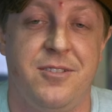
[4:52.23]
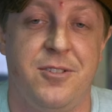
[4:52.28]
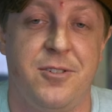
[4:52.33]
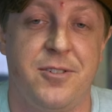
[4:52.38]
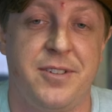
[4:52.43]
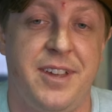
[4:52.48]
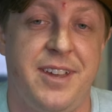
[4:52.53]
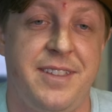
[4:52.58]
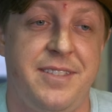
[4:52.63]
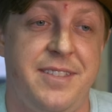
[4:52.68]

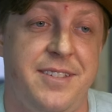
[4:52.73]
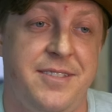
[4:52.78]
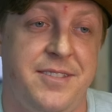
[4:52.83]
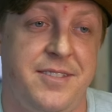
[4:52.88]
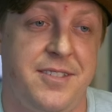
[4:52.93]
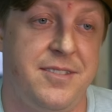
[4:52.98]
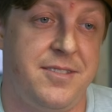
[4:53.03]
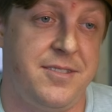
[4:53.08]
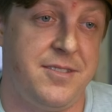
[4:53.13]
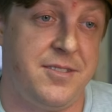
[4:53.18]
look at these
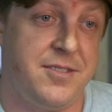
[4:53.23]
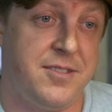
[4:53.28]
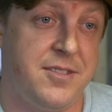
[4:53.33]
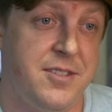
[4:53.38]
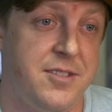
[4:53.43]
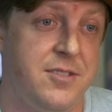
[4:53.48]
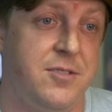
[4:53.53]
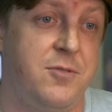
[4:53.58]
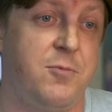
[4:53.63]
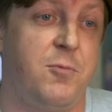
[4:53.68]

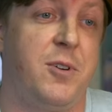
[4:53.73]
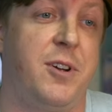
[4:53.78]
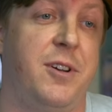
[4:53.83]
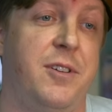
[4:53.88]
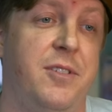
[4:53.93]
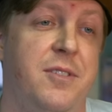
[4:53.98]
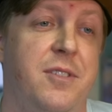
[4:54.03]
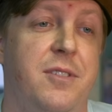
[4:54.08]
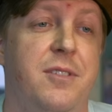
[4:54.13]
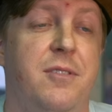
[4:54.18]
instances
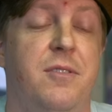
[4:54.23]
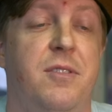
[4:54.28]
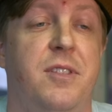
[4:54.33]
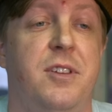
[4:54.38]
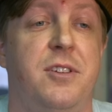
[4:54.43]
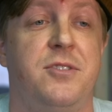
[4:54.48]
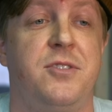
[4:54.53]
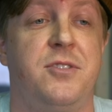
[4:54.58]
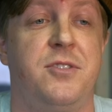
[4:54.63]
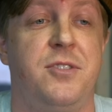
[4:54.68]
where
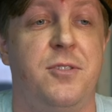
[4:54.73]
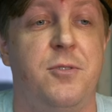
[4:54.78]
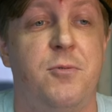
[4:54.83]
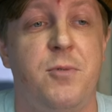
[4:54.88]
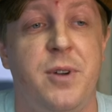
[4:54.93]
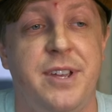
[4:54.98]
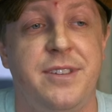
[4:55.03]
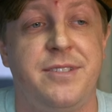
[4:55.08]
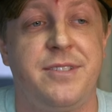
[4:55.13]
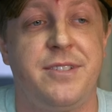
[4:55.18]
they're still
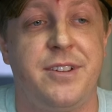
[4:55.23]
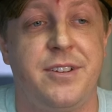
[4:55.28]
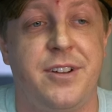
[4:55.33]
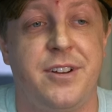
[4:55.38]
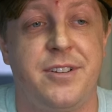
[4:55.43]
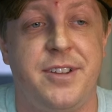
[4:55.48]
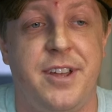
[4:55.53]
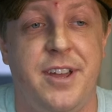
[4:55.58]
wasting our